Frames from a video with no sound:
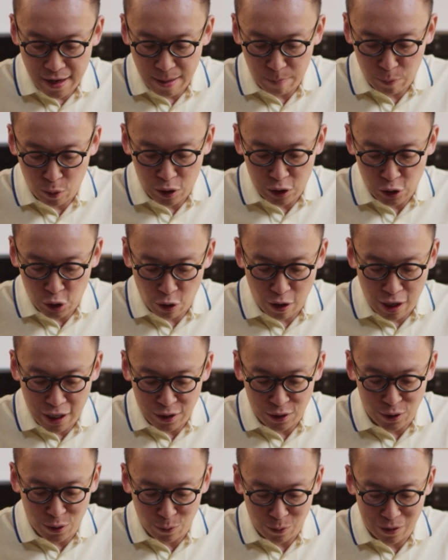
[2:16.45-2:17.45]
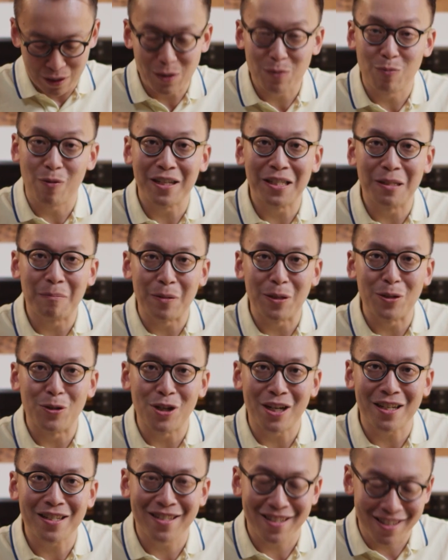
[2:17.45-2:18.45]
I'm going to try and do this recipe
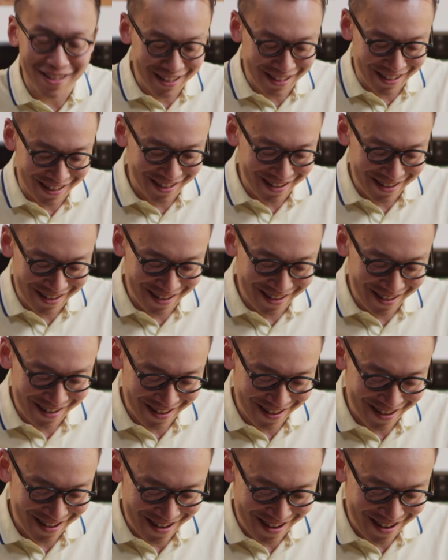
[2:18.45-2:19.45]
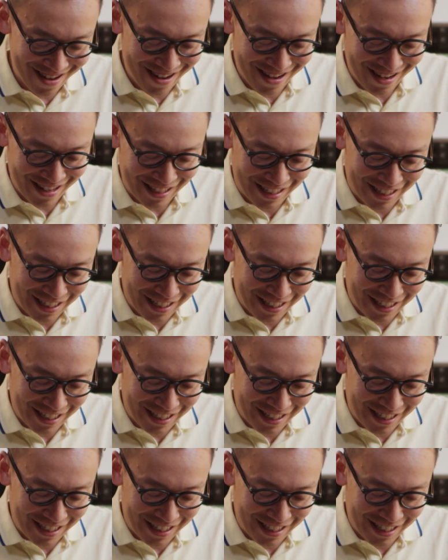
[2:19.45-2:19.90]
justice and